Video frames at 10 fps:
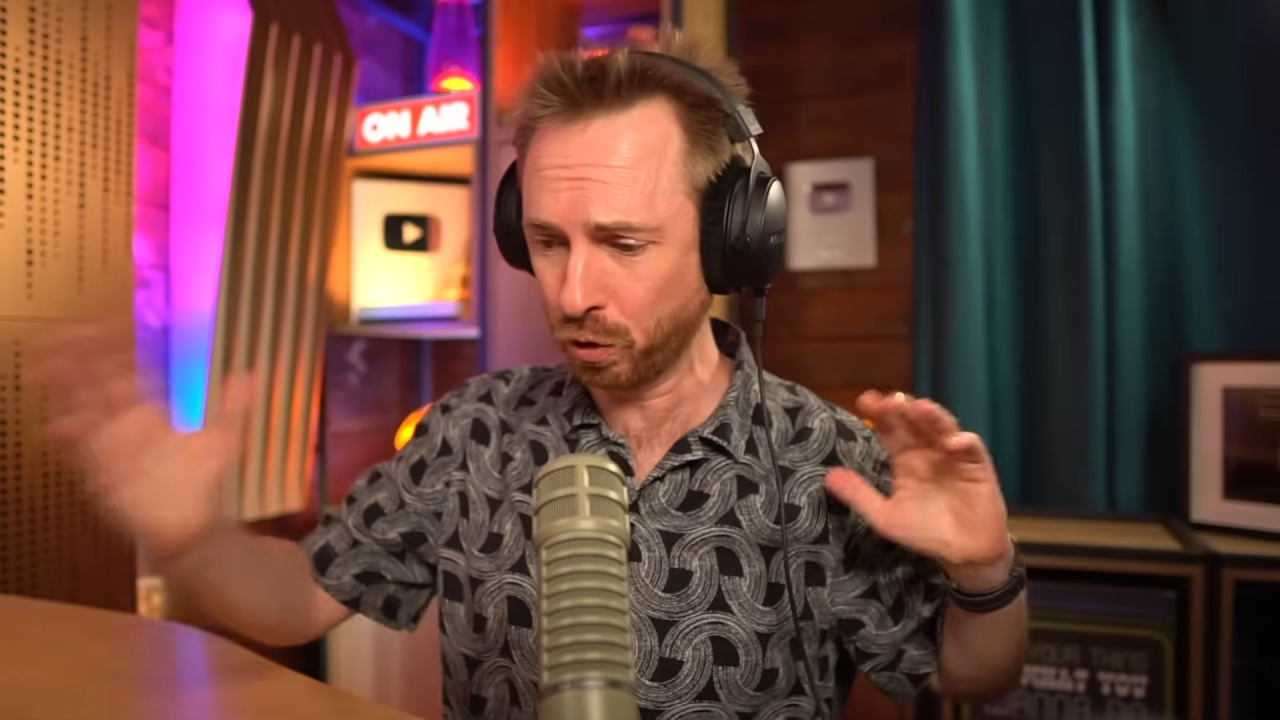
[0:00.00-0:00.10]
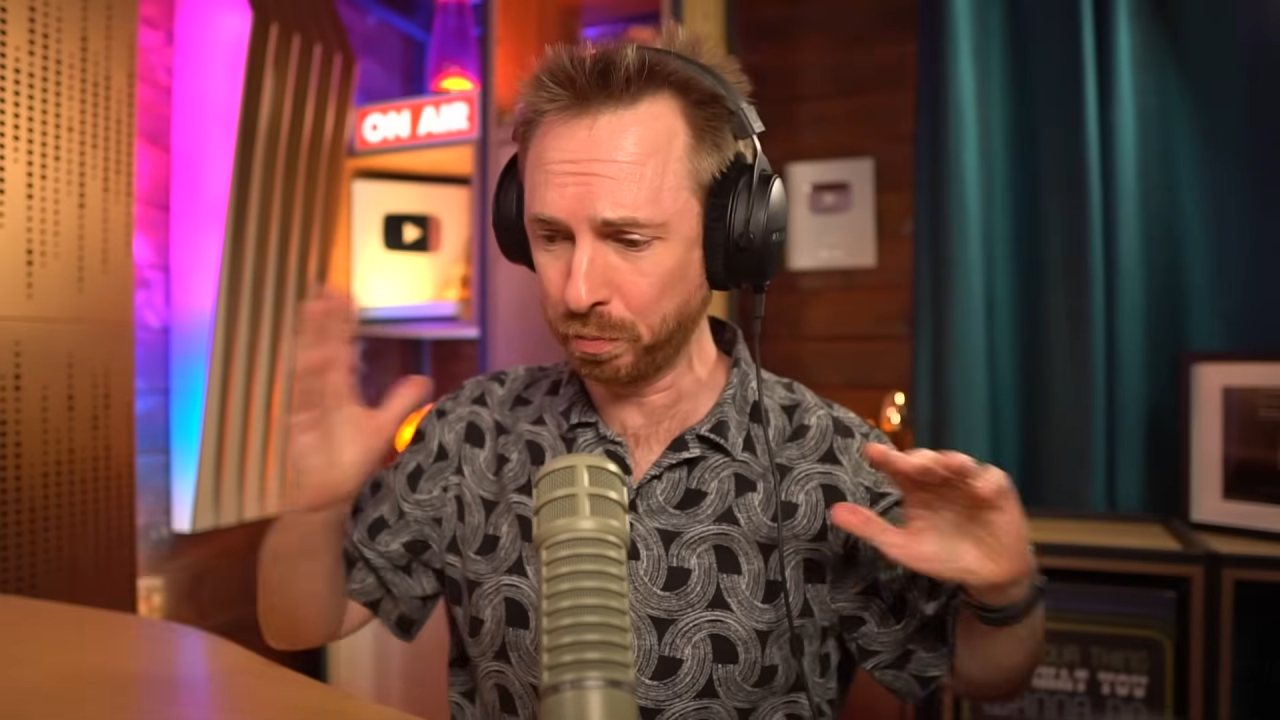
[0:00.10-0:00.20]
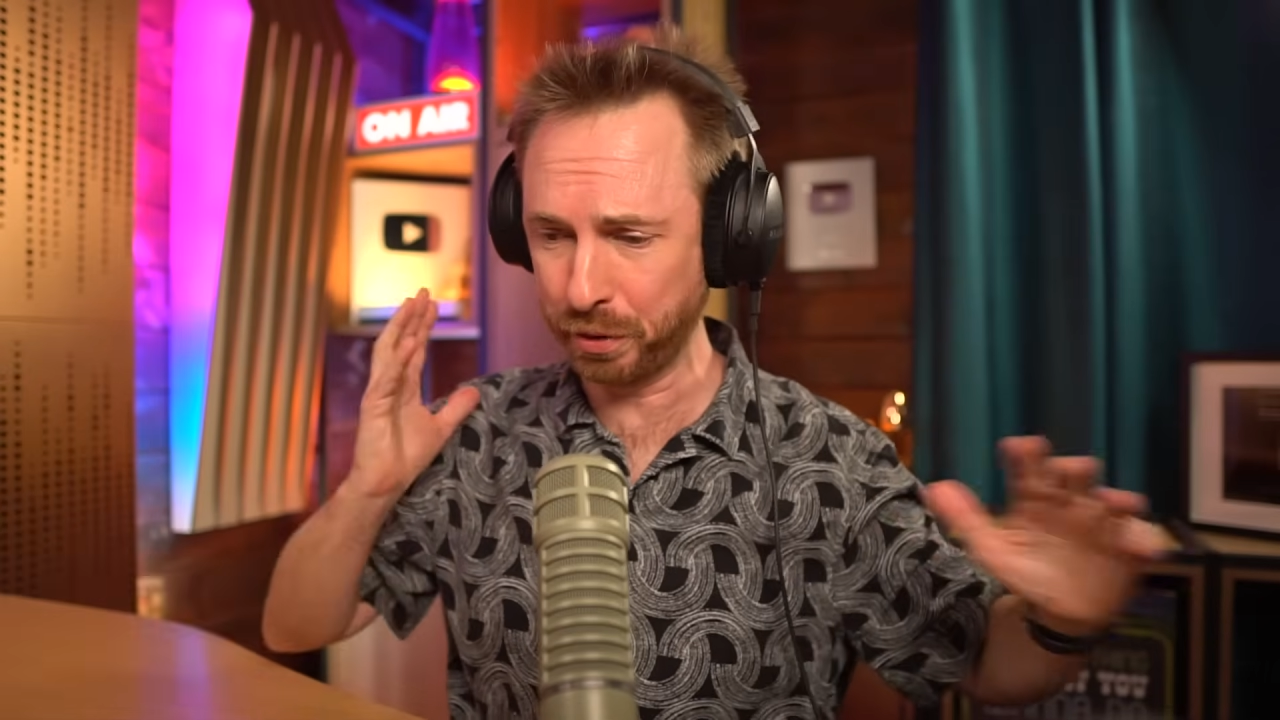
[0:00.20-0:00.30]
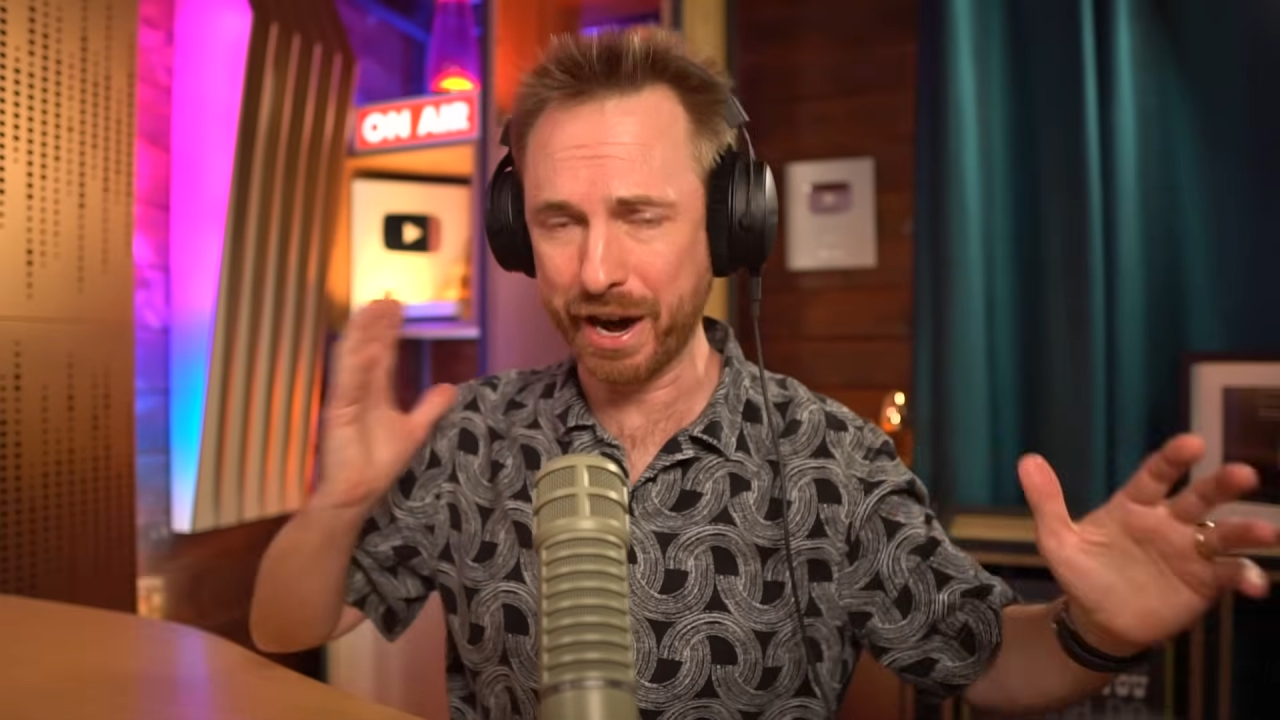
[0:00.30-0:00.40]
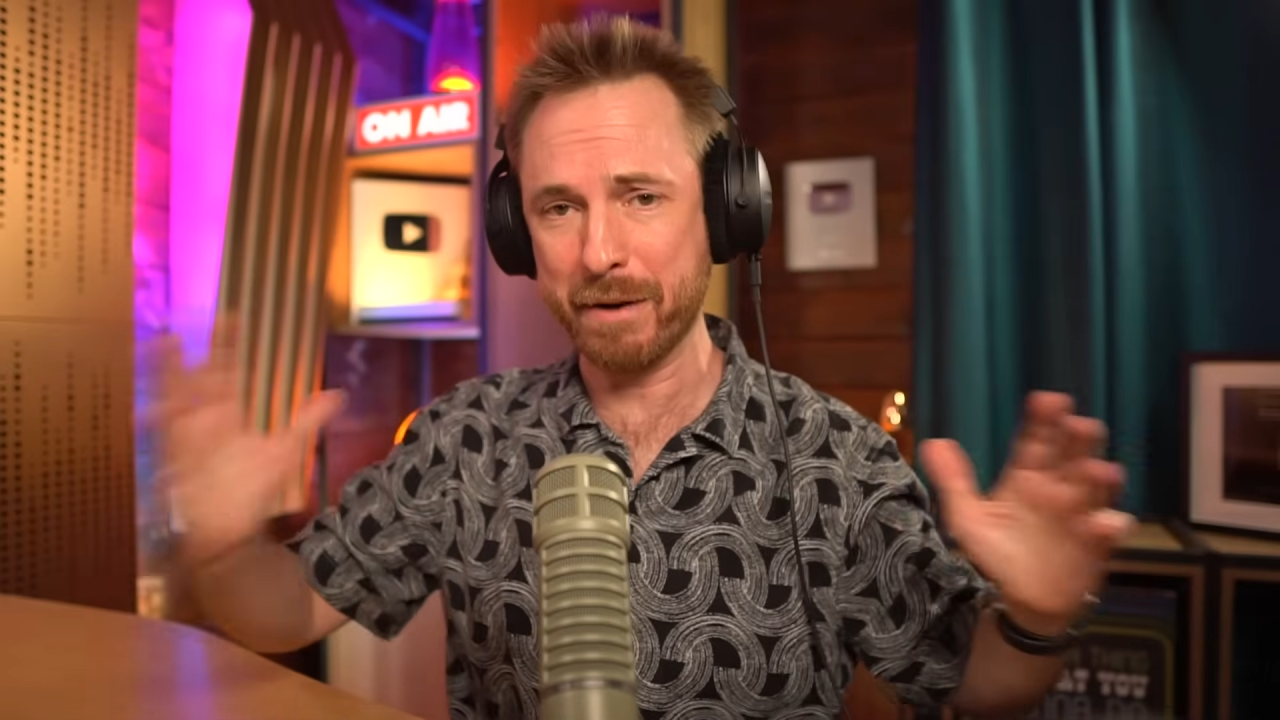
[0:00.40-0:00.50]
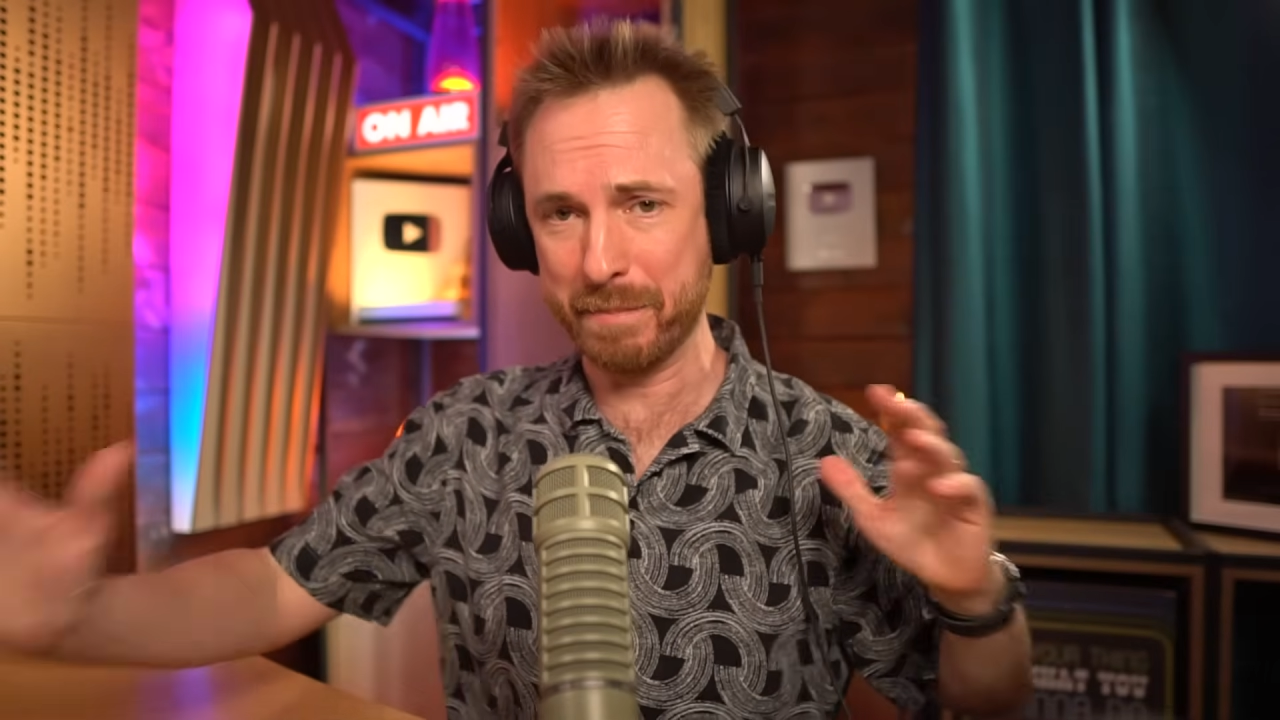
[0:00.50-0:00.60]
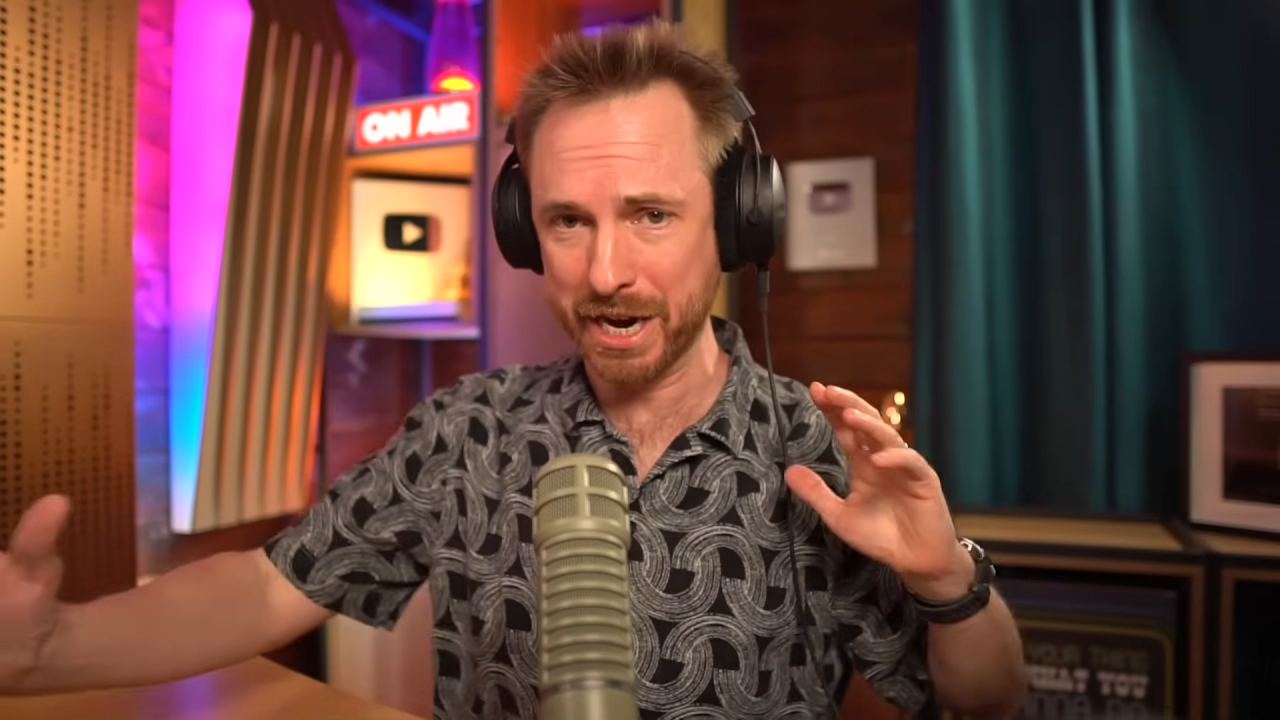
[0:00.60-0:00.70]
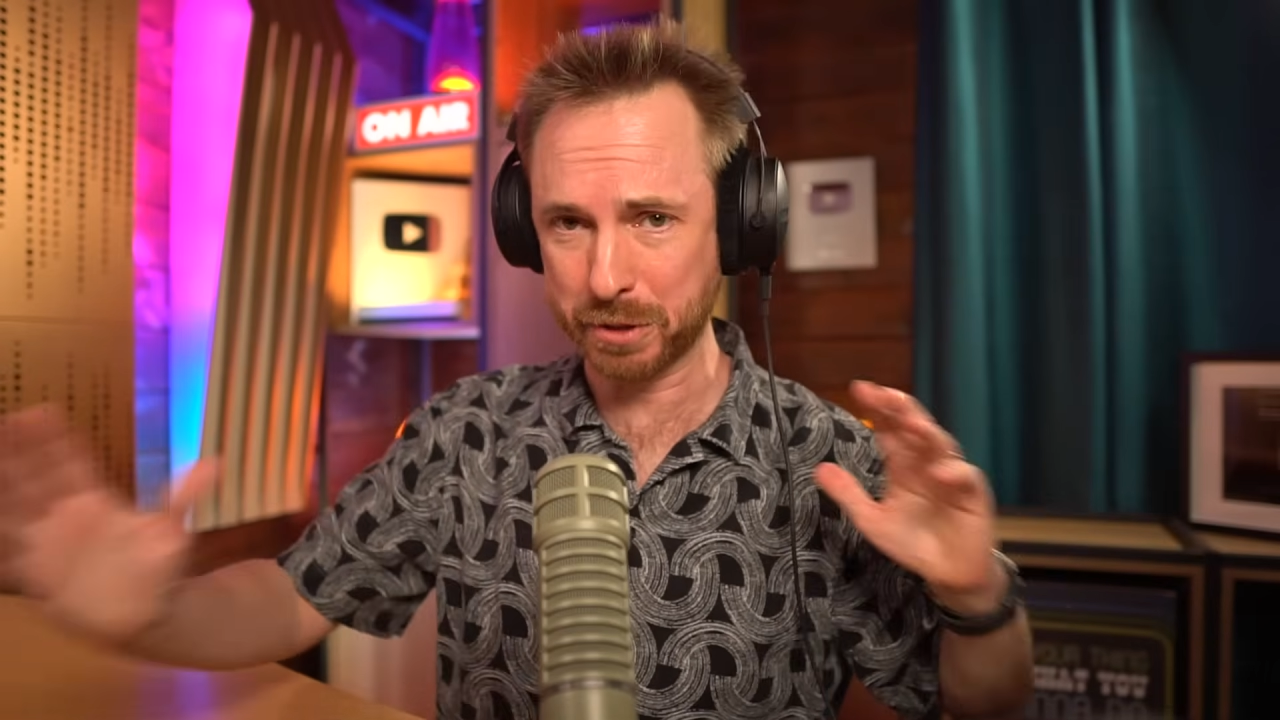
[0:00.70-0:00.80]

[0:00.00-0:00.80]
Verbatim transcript: all put out